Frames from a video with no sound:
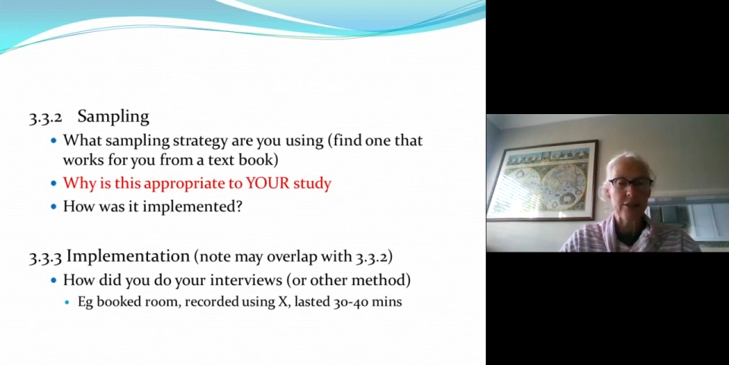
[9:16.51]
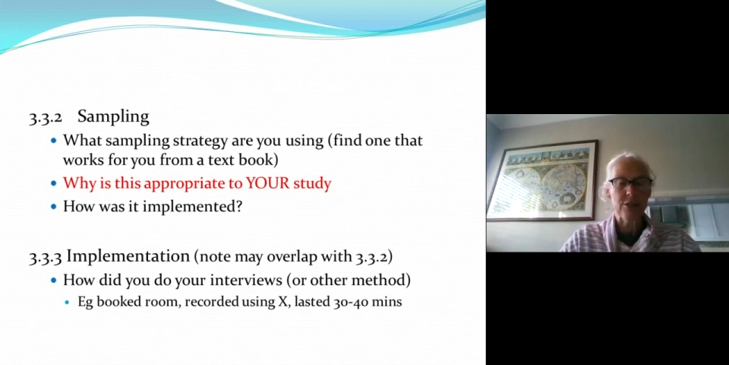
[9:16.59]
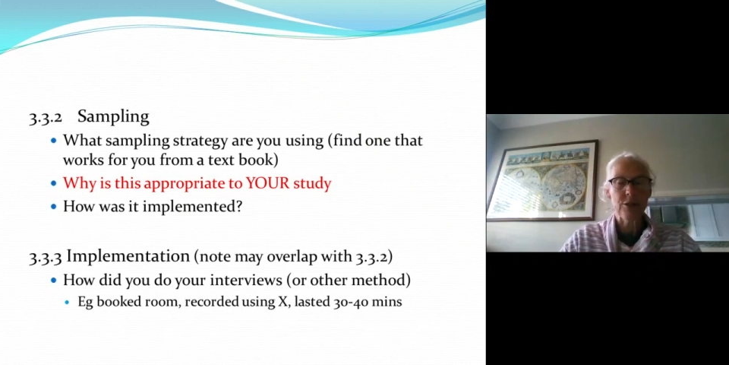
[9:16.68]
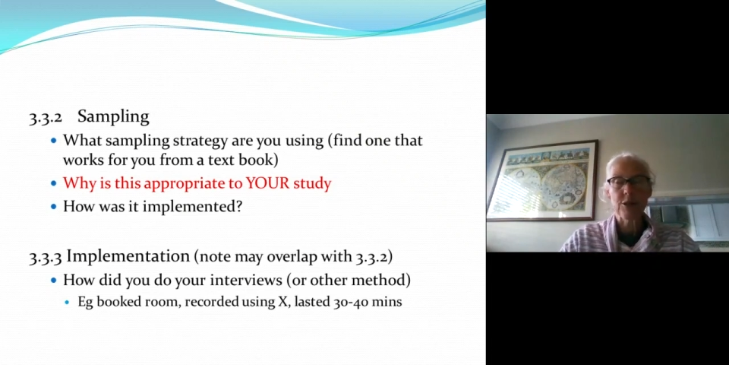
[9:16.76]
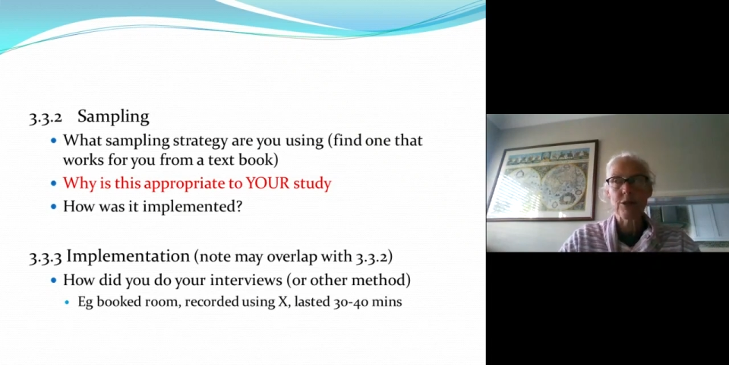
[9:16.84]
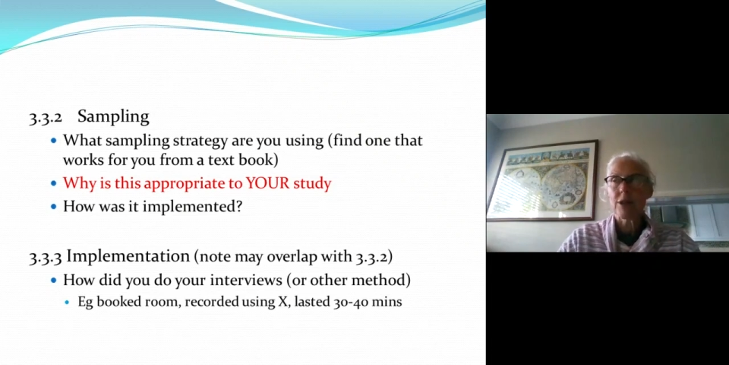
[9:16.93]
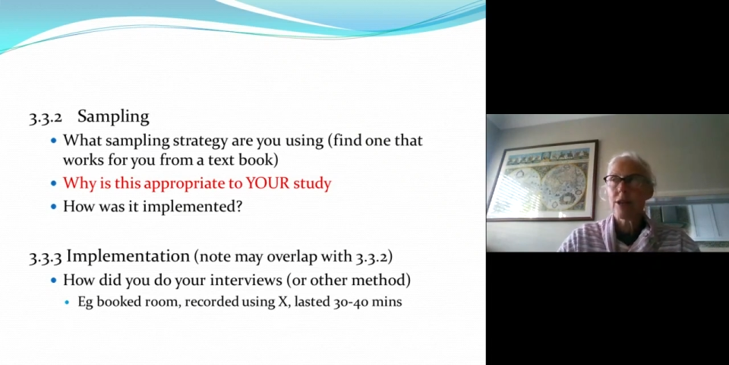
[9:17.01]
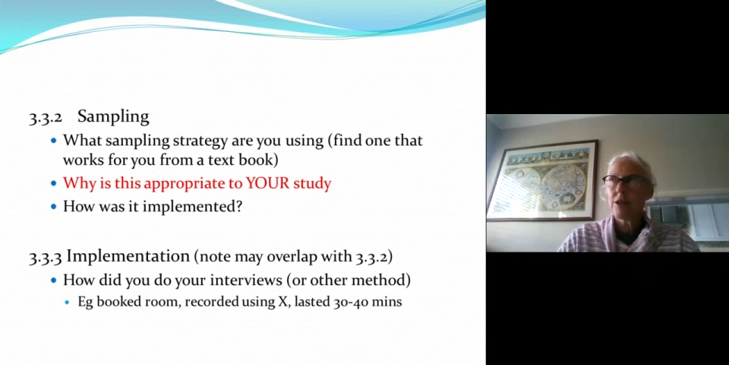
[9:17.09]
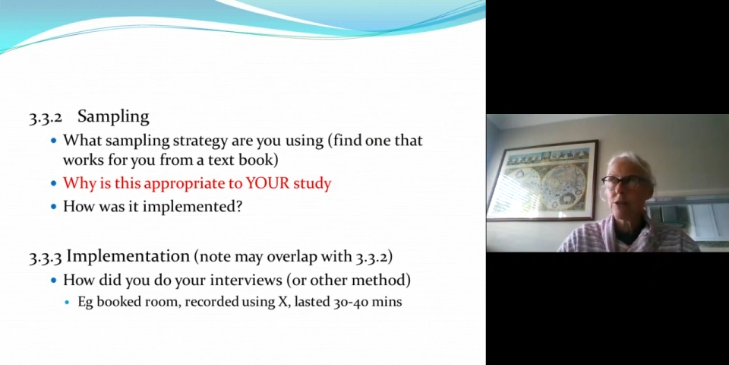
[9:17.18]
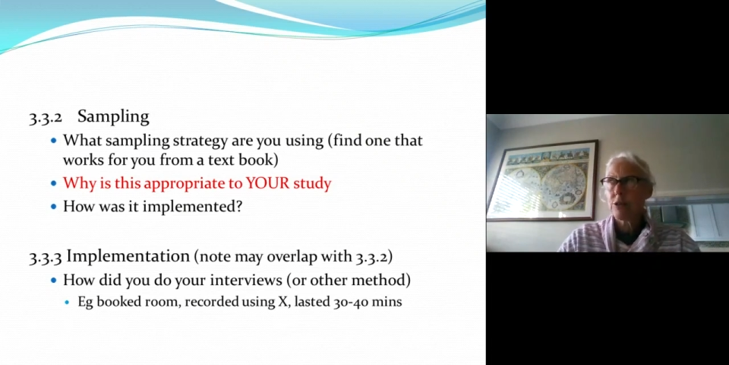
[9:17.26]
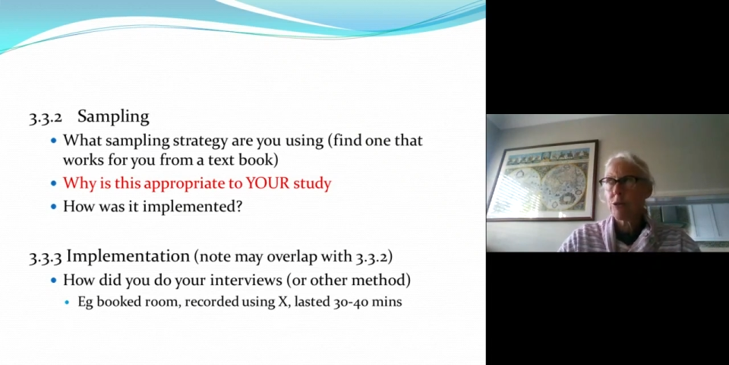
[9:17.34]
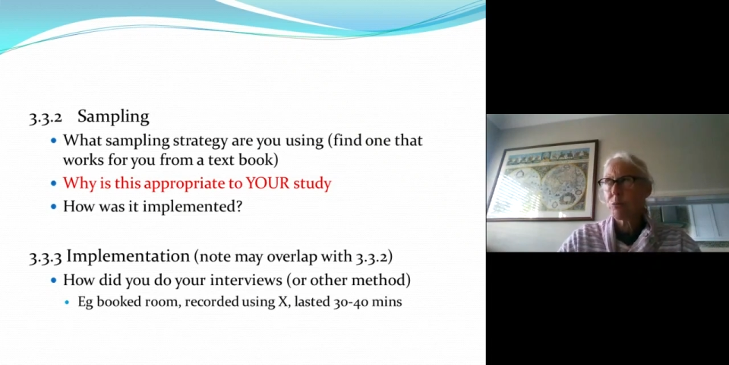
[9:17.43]
So it's
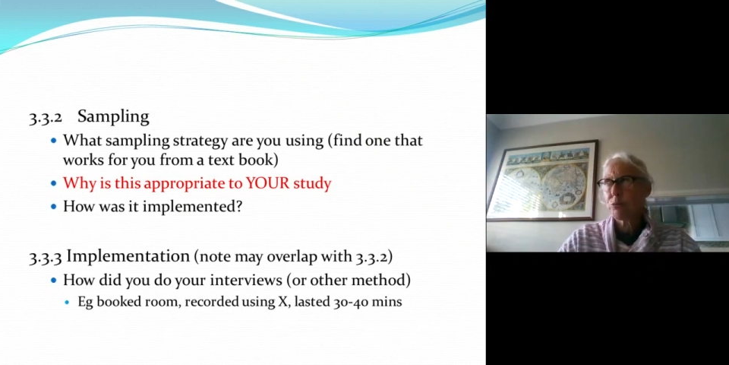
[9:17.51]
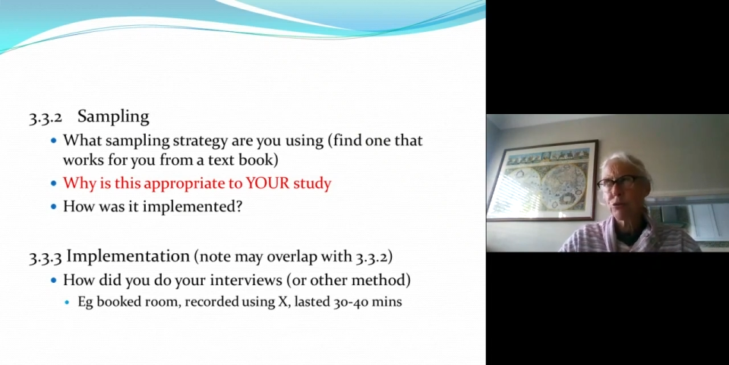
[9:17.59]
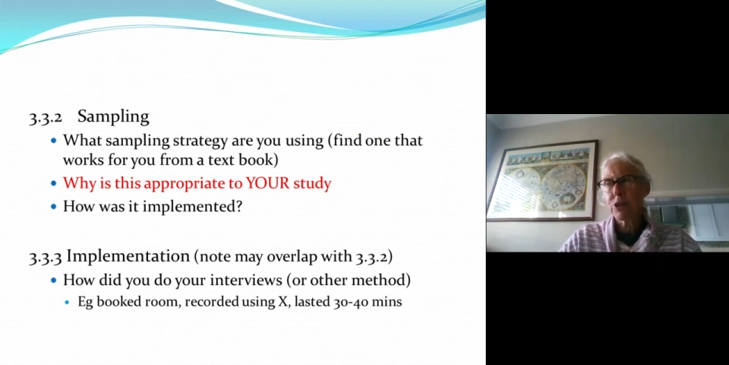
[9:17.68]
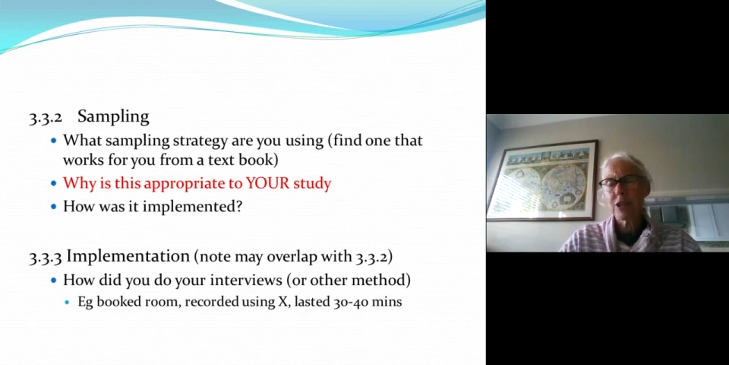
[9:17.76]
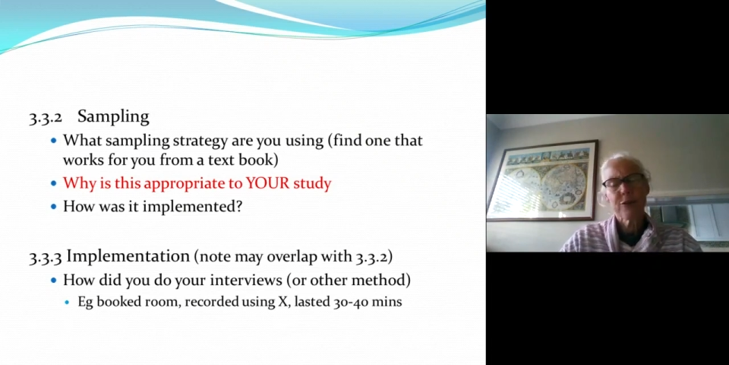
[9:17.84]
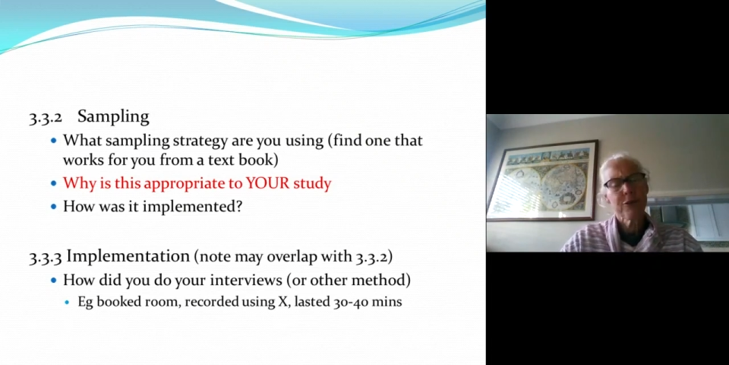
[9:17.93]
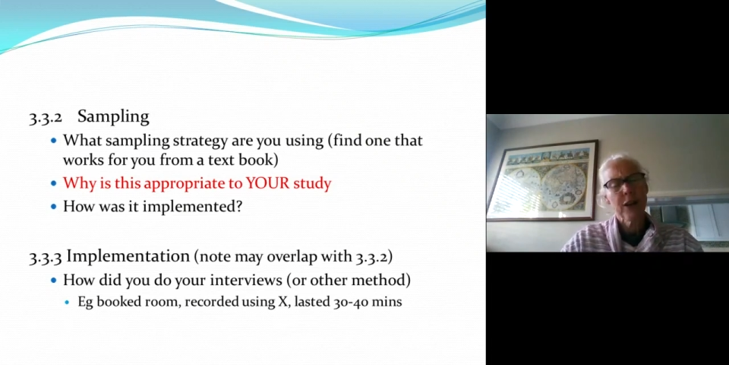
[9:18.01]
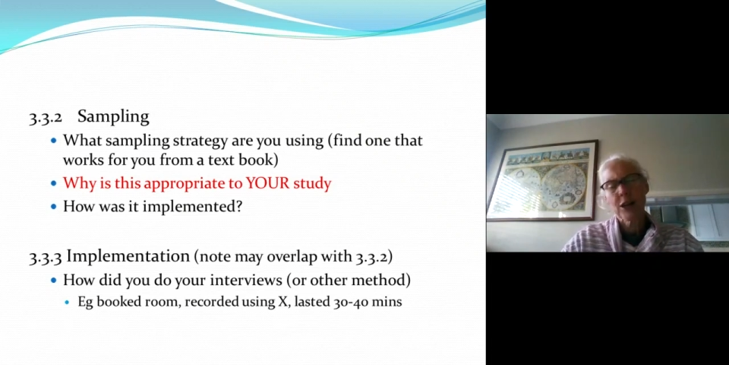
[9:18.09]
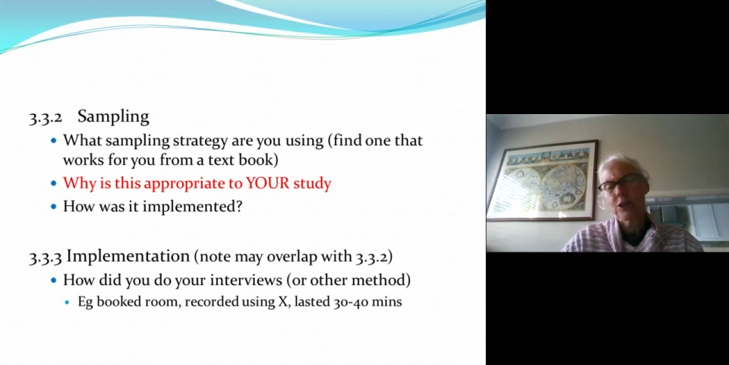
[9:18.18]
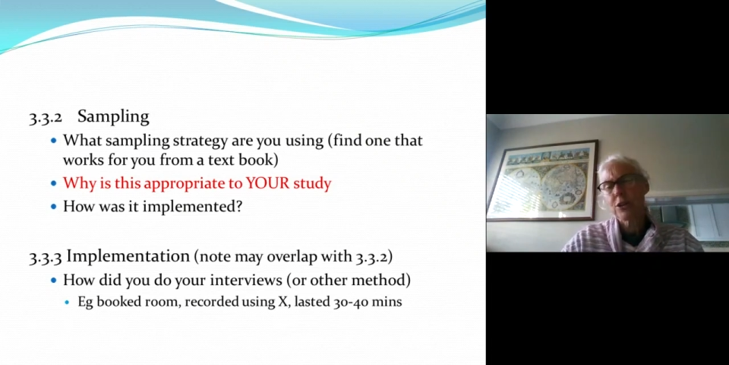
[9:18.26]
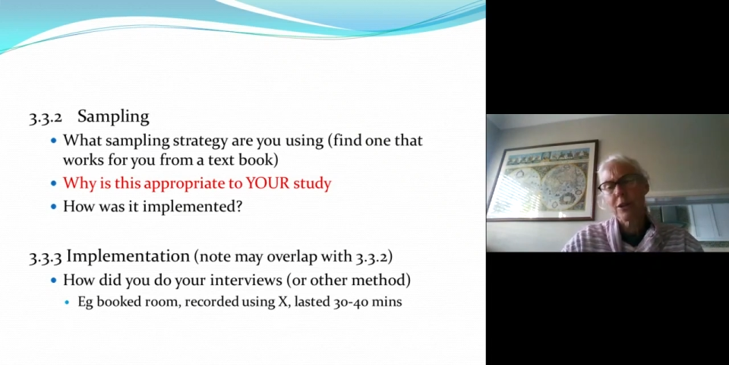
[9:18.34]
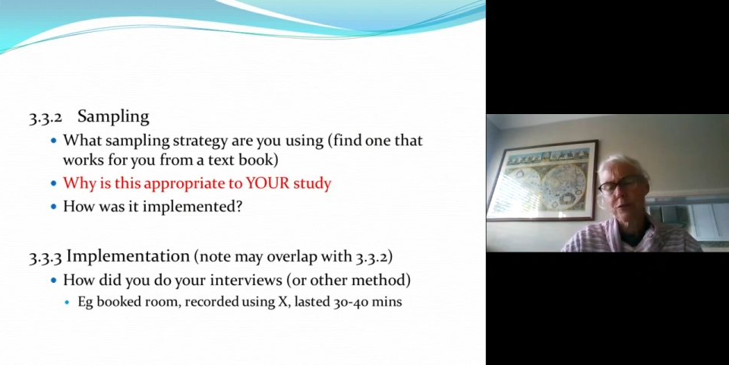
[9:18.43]
pretty factual